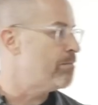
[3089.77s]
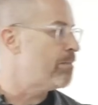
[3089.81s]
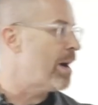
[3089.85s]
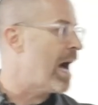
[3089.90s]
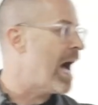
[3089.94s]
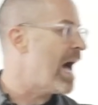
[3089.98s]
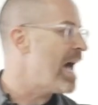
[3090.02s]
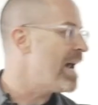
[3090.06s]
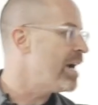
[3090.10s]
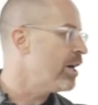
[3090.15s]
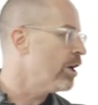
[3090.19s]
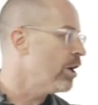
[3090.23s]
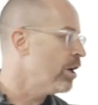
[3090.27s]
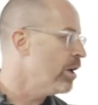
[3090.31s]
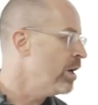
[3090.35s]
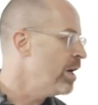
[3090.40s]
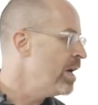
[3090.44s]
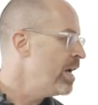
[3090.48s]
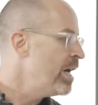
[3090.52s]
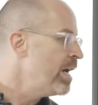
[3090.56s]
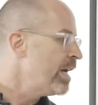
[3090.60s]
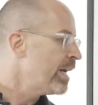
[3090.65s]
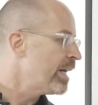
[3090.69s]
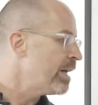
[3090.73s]

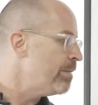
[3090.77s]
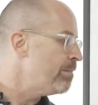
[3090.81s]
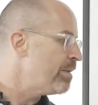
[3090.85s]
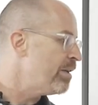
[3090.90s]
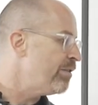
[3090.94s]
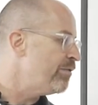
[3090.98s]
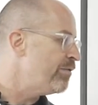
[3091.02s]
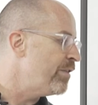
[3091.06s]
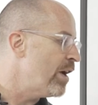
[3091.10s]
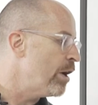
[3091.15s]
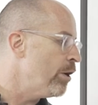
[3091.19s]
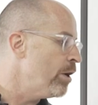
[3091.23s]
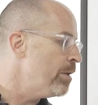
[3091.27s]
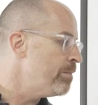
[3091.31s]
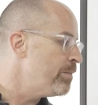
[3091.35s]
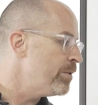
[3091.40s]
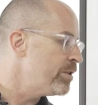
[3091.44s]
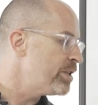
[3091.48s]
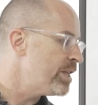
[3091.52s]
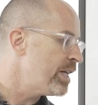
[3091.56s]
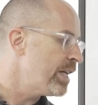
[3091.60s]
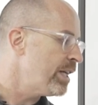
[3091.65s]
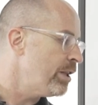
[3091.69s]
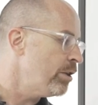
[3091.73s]
Buyer can be very
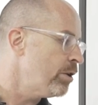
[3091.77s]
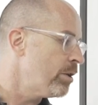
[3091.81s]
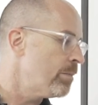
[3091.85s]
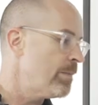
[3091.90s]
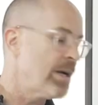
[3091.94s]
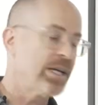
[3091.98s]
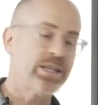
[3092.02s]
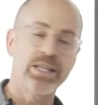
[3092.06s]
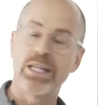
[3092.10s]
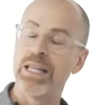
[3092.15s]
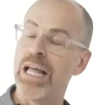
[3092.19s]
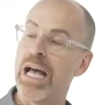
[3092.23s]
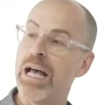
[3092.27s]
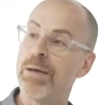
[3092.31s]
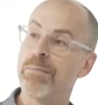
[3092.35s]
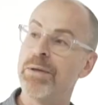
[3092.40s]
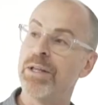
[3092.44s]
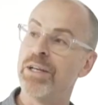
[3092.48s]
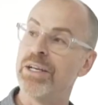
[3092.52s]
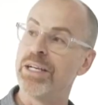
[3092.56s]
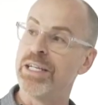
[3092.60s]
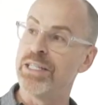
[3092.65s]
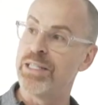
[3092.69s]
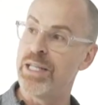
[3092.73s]
particular about the
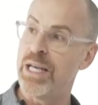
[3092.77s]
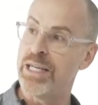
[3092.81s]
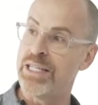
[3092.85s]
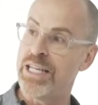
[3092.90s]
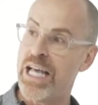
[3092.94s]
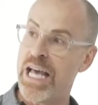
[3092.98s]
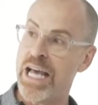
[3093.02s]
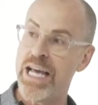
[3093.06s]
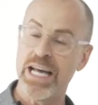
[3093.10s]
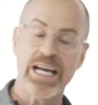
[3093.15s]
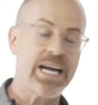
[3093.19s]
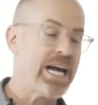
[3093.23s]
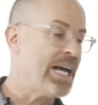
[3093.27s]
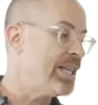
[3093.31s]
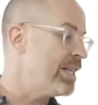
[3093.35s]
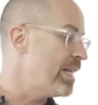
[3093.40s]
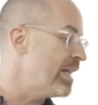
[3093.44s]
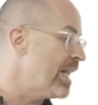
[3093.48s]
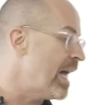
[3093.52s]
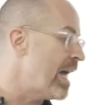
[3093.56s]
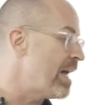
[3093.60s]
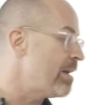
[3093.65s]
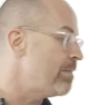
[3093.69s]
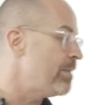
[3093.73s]
liabilities they take and the
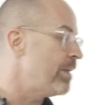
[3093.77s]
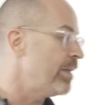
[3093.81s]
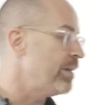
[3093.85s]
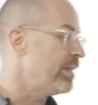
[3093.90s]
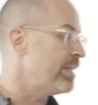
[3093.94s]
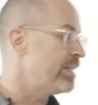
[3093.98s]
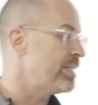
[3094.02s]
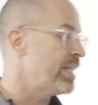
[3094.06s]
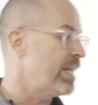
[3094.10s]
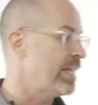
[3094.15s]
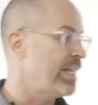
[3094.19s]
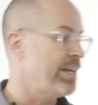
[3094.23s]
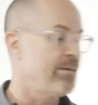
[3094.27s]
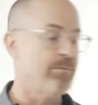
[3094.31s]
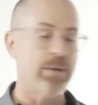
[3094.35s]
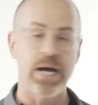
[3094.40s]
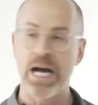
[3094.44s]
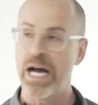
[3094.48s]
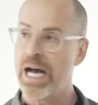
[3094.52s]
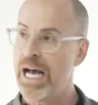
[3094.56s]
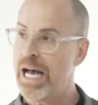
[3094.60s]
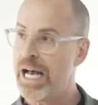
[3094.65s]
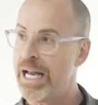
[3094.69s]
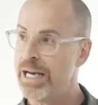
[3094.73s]
liabilities they leave
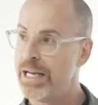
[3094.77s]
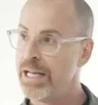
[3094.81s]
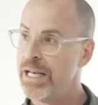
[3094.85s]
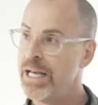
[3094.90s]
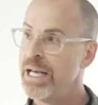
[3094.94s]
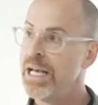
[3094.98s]
behind.